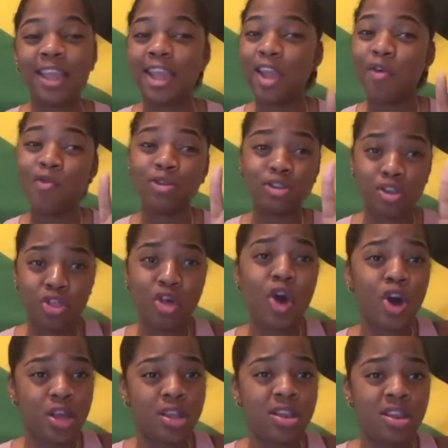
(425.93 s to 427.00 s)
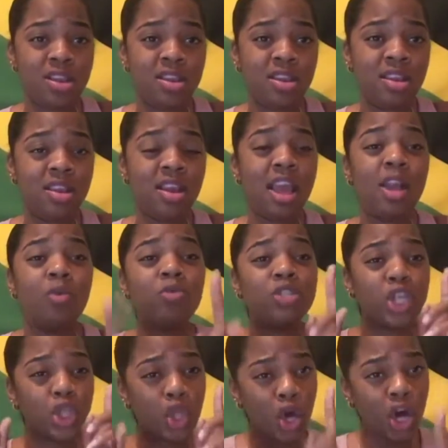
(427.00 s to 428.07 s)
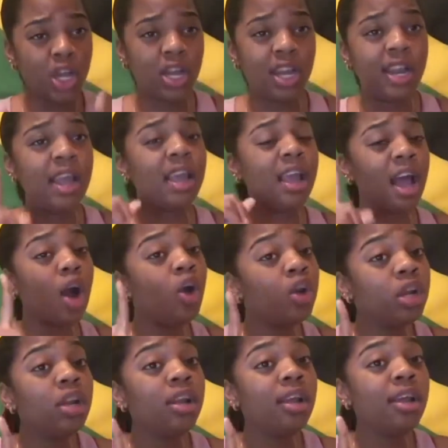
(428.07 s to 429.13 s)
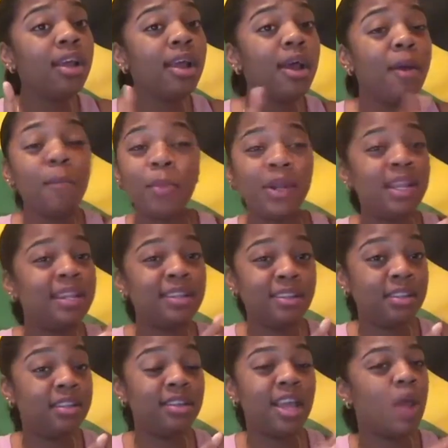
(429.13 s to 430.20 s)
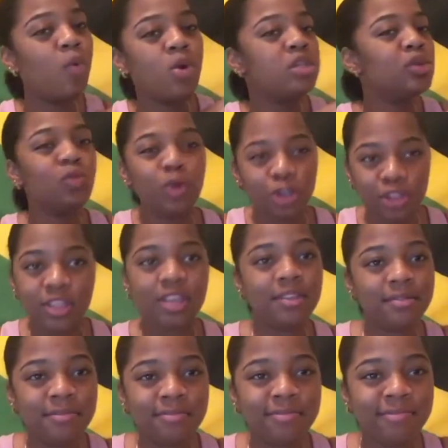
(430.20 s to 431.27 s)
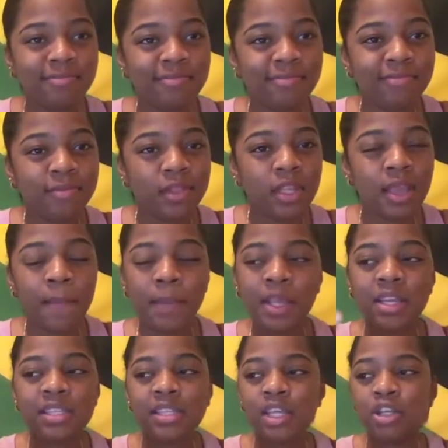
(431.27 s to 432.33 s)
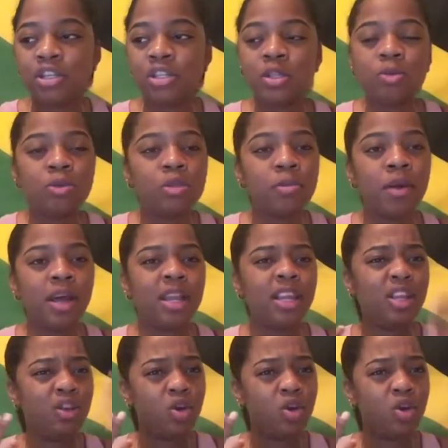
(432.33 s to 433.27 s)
it was a thought, and it was a thought that count, but it wasn't worth it, because there's still somebody,